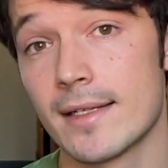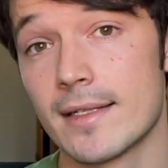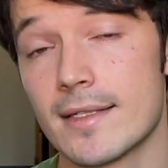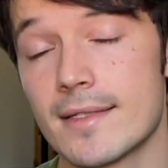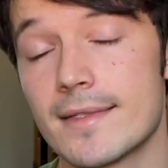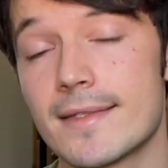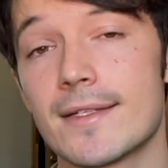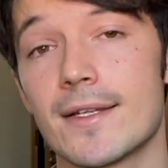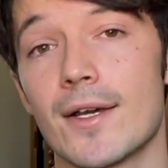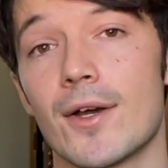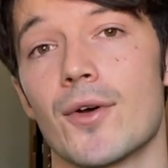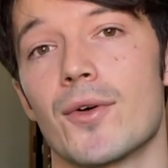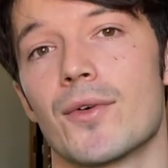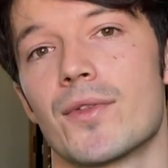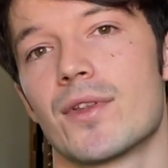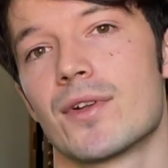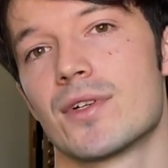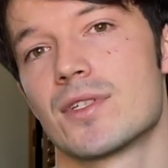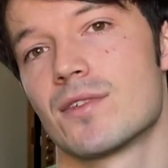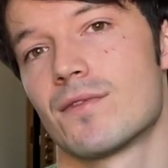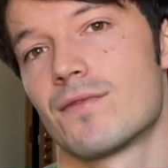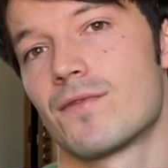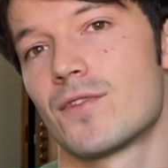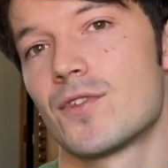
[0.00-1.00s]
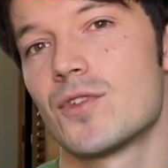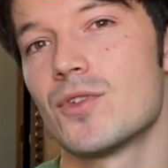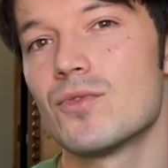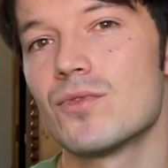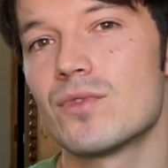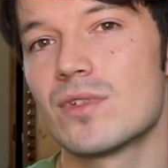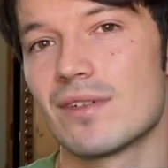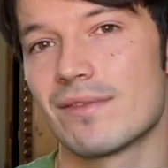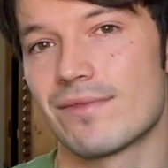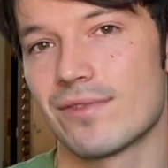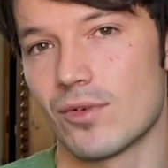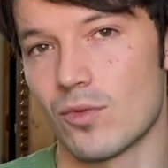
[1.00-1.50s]
So there's a few
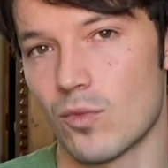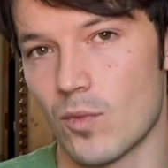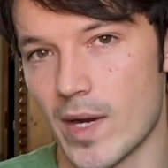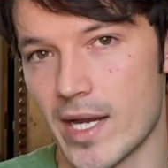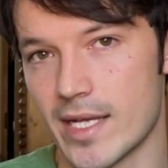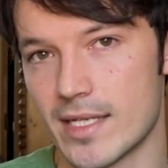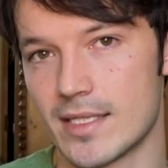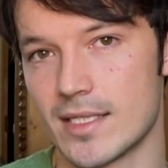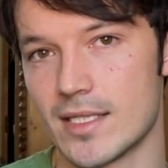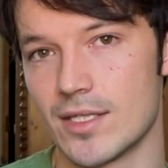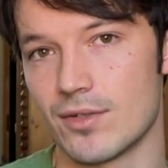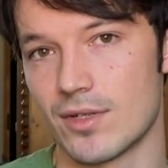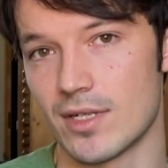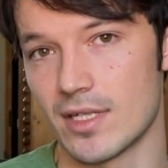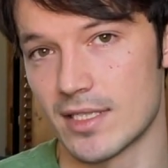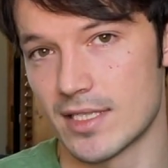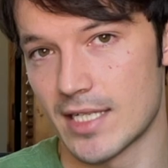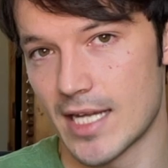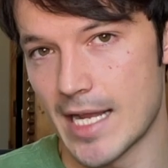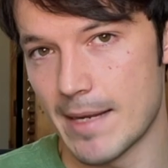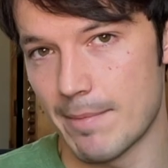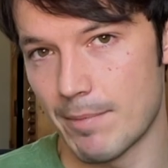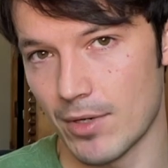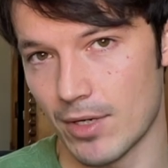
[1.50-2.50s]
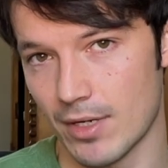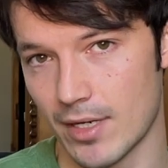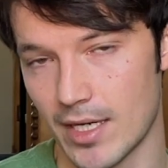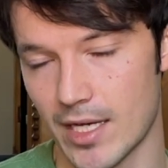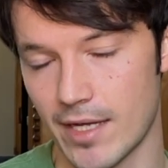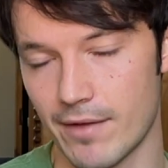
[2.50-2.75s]
different ways that you can taper.